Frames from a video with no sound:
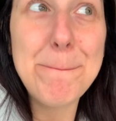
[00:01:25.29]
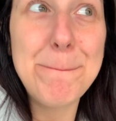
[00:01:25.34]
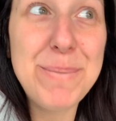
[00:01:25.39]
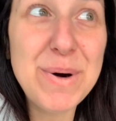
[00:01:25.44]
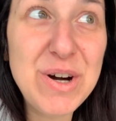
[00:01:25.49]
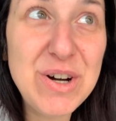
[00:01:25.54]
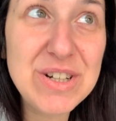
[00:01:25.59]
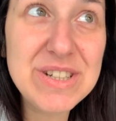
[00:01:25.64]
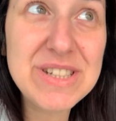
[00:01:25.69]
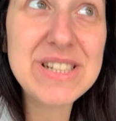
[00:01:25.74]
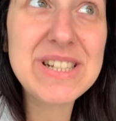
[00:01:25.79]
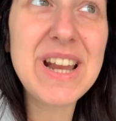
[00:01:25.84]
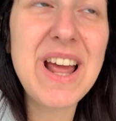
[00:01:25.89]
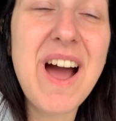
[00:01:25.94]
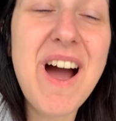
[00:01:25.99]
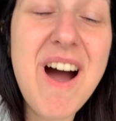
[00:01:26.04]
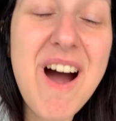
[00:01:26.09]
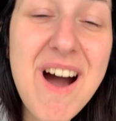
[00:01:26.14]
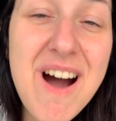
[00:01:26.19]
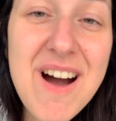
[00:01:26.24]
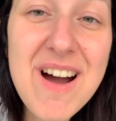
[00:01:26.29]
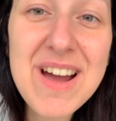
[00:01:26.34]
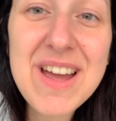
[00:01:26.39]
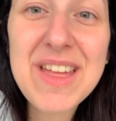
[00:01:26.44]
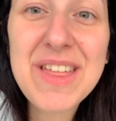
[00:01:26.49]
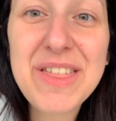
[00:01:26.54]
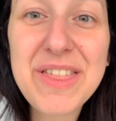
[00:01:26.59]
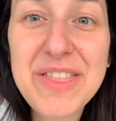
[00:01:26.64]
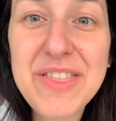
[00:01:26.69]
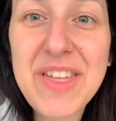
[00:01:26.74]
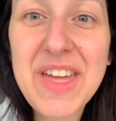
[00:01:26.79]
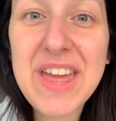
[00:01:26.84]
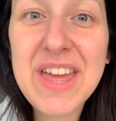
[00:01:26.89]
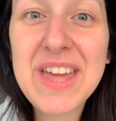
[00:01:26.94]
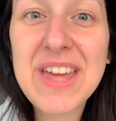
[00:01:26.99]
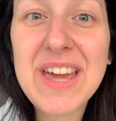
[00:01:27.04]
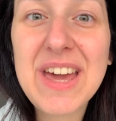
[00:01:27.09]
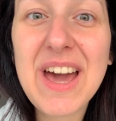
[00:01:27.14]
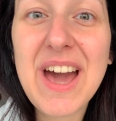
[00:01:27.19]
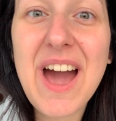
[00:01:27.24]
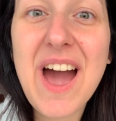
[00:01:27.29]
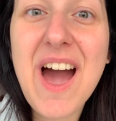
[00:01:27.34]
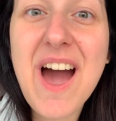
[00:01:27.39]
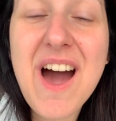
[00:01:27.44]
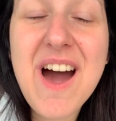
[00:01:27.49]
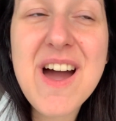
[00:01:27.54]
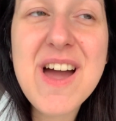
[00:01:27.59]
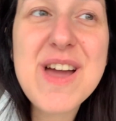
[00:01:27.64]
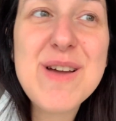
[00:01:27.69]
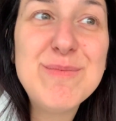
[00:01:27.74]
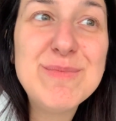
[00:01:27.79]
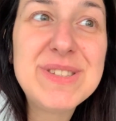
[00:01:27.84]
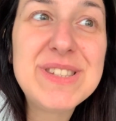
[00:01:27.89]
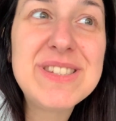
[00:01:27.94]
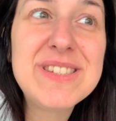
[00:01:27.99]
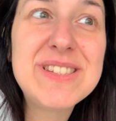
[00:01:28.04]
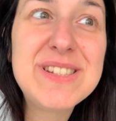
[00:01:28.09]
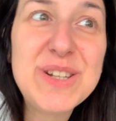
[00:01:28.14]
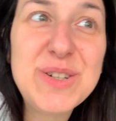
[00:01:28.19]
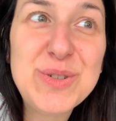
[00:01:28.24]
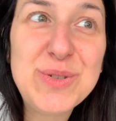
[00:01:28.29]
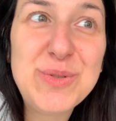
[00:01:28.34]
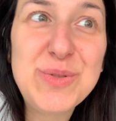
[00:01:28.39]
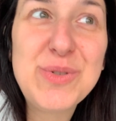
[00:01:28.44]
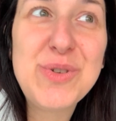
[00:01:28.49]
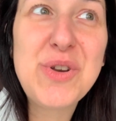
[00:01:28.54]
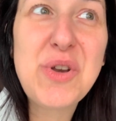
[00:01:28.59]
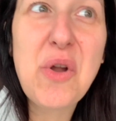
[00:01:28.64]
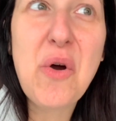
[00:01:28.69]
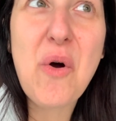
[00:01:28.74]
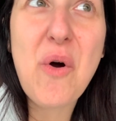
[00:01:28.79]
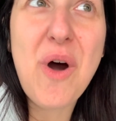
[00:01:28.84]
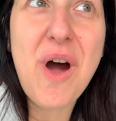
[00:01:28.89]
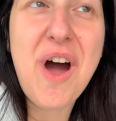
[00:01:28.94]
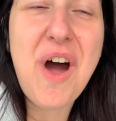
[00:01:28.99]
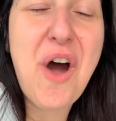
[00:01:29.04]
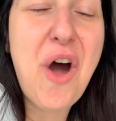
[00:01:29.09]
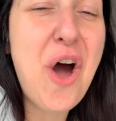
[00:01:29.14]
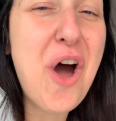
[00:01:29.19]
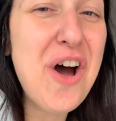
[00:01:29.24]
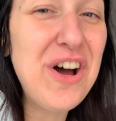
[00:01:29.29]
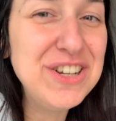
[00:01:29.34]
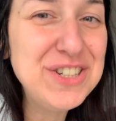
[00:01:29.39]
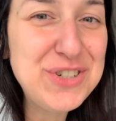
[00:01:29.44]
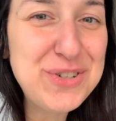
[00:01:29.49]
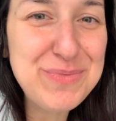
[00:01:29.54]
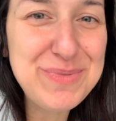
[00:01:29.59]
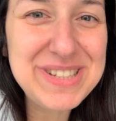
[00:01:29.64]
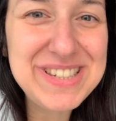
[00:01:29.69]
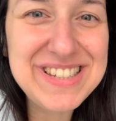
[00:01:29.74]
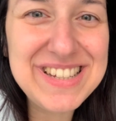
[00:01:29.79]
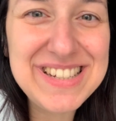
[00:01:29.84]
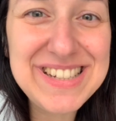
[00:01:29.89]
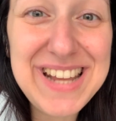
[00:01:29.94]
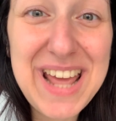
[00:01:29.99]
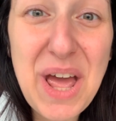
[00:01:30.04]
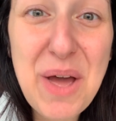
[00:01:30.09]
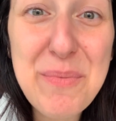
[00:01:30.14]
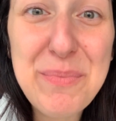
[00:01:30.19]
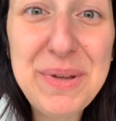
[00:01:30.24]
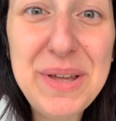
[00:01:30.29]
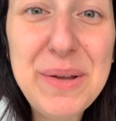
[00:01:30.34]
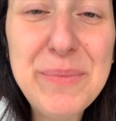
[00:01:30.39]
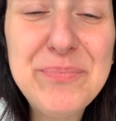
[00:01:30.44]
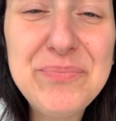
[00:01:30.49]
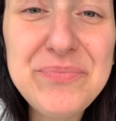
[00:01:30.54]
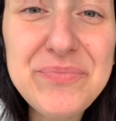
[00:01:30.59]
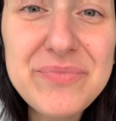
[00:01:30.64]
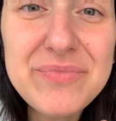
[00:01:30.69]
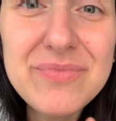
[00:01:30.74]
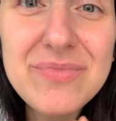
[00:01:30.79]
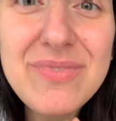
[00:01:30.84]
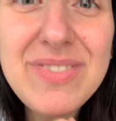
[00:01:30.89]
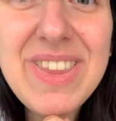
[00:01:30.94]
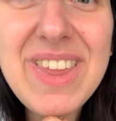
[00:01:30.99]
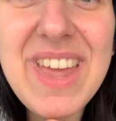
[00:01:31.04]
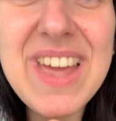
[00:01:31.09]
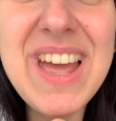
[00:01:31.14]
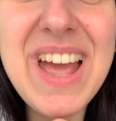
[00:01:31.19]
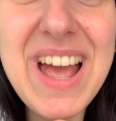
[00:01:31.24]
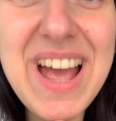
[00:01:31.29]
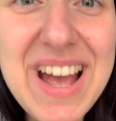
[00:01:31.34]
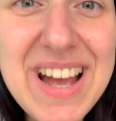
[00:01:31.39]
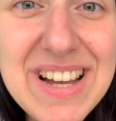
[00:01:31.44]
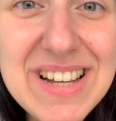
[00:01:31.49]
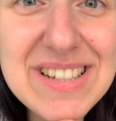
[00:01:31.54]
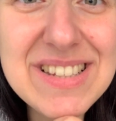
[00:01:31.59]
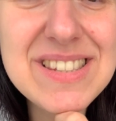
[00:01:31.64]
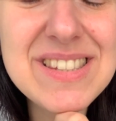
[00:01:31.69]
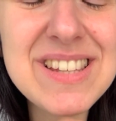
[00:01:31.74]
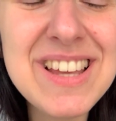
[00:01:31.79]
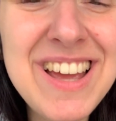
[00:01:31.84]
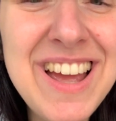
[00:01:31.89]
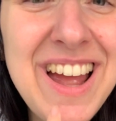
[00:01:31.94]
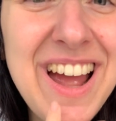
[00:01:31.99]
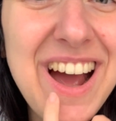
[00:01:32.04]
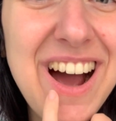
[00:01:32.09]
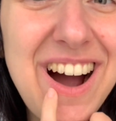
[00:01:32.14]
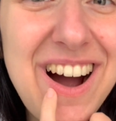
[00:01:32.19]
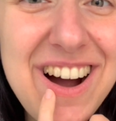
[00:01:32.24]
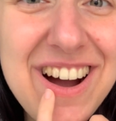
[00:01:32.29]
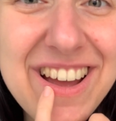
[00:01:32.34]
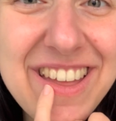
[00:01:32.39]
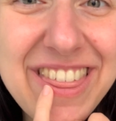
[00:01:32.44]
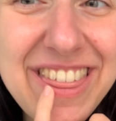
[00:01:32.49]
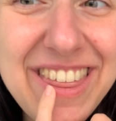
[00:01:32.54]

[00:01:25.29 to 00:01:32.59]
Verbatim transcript: But I think I am still not 100% happy as I